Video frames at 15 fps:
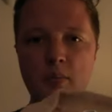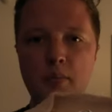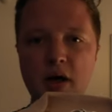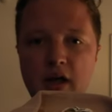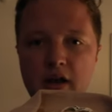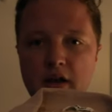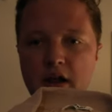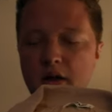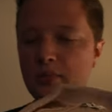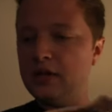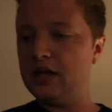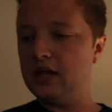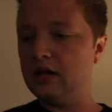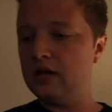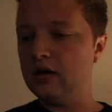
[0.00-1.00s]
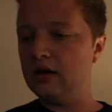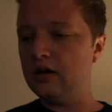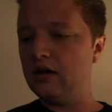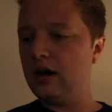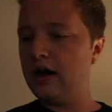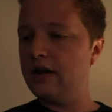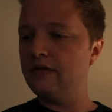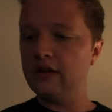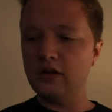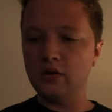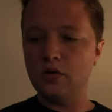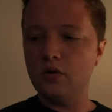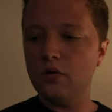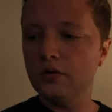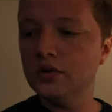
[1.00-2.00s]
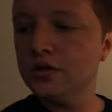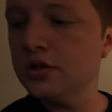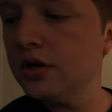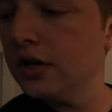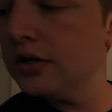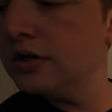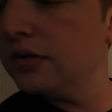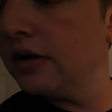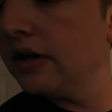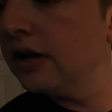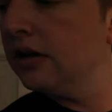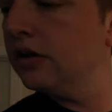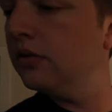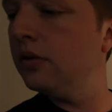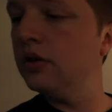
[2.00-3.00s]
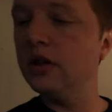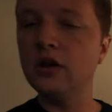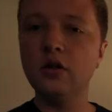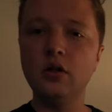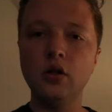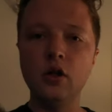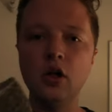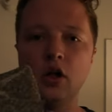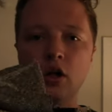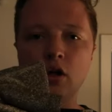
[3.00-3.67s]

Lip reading: button up here. I have like a gold shirt so I could do a little